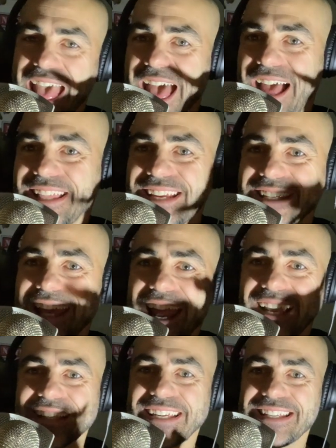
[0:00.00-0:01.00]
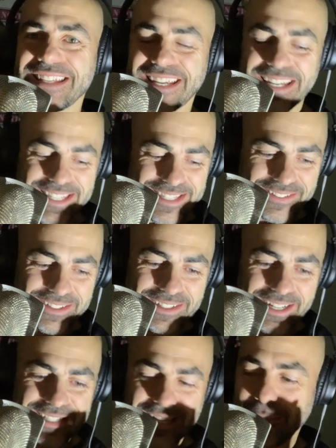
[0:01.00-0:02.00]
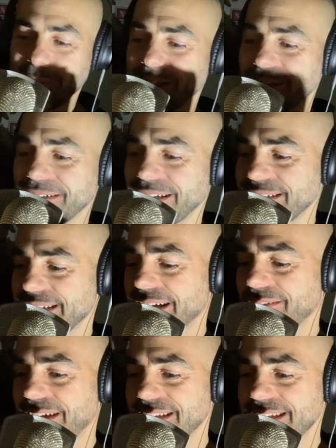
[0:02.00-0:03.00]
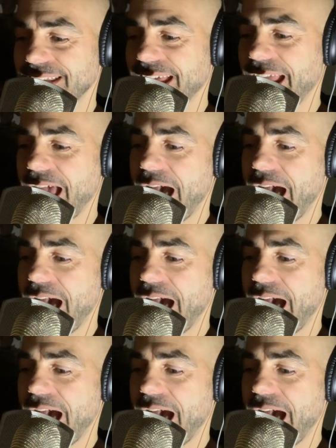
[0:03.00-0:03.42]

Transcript: And this kind of leads into a great topic that we're going to talk about today.